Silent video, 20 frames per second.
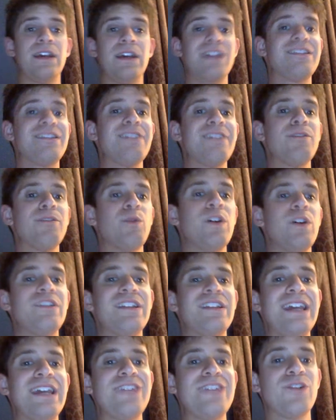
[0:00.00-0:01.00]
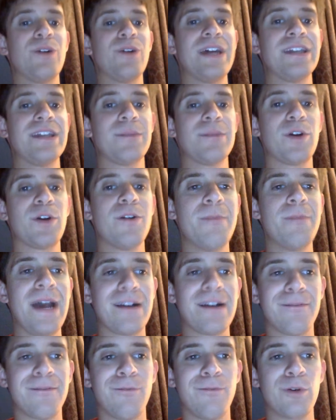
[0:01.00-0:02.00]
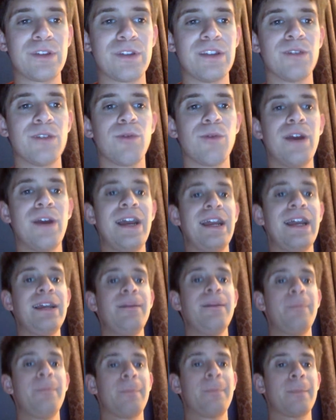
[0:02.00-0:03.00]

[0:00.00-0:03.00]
Xavier Woods and Angel end up going back and forth in the ring.